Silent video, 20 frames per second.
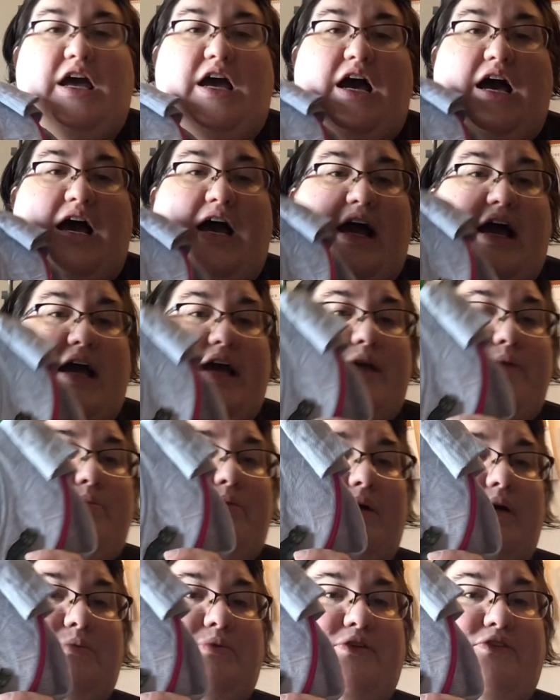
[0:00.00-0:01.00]
I
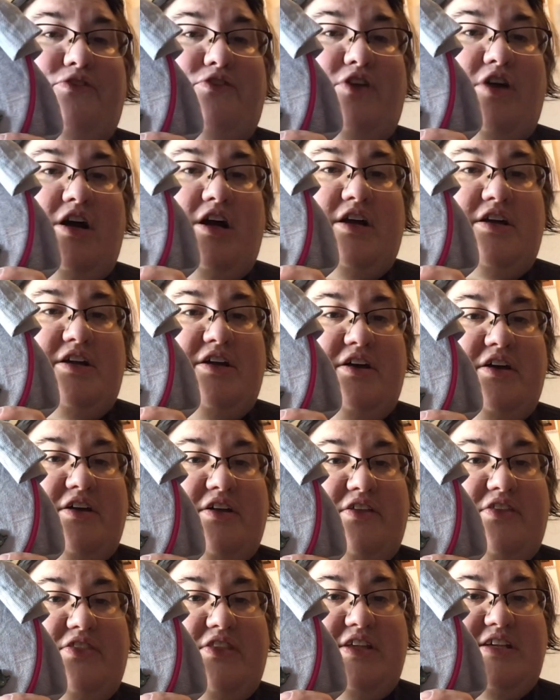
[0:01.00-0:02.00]
probably frogged
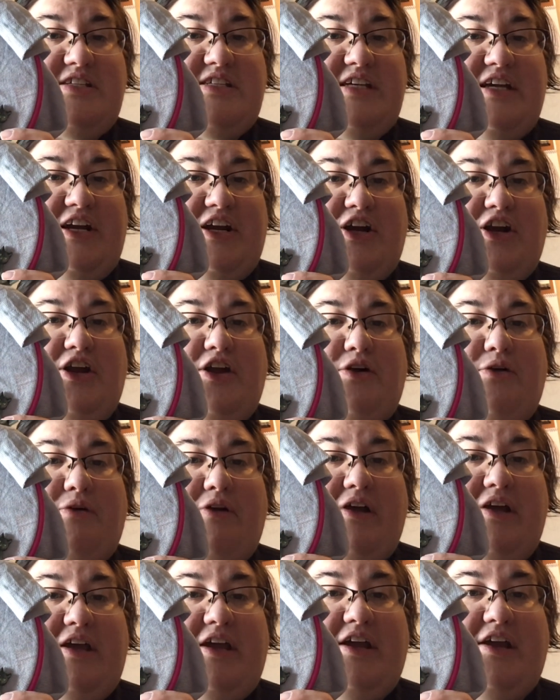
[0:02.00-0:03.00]
this area
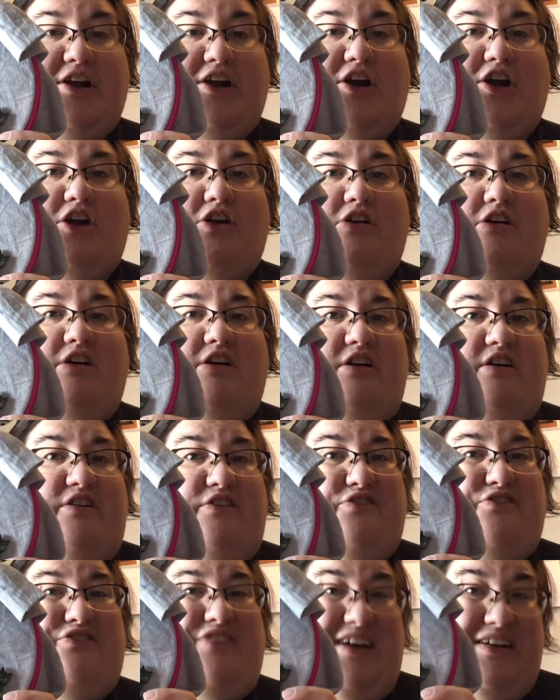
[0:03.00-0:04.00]
right here
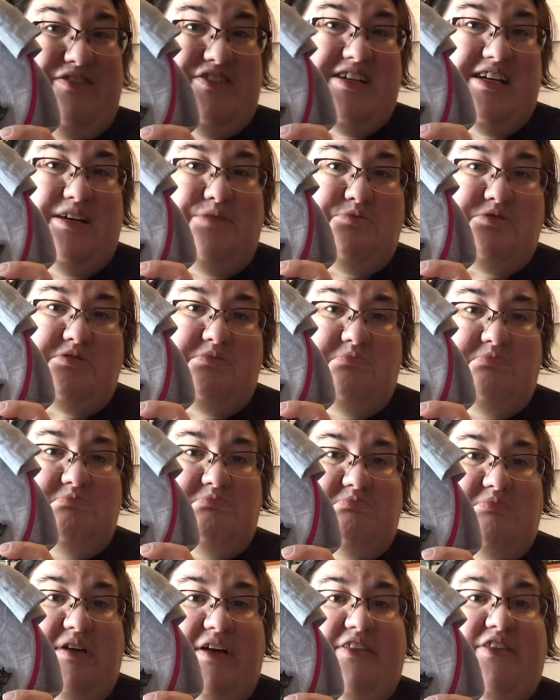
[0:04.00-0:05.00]
5 times
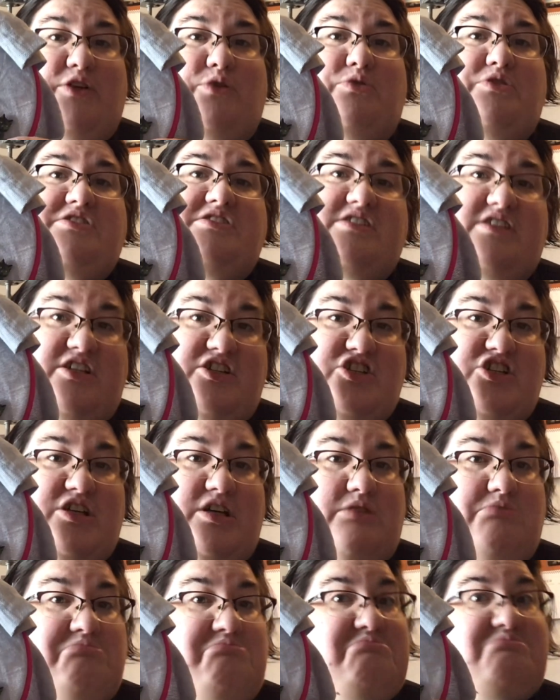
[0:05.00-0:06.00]
and then restitched
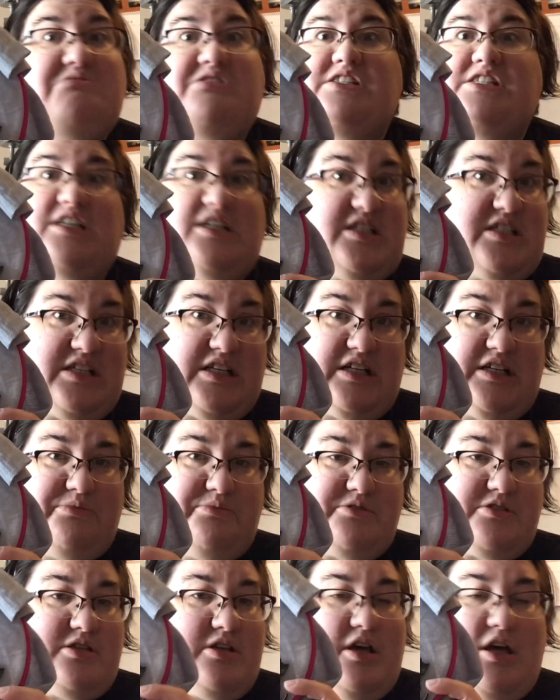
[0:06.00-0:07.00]
it 6
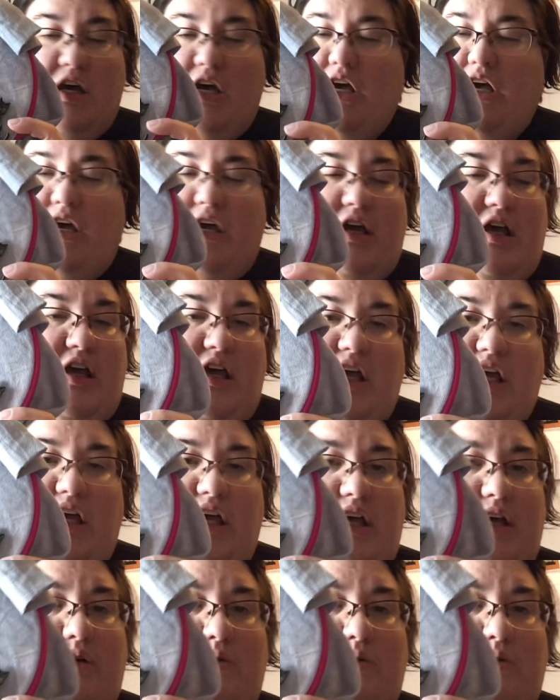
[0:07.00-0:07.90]
times. It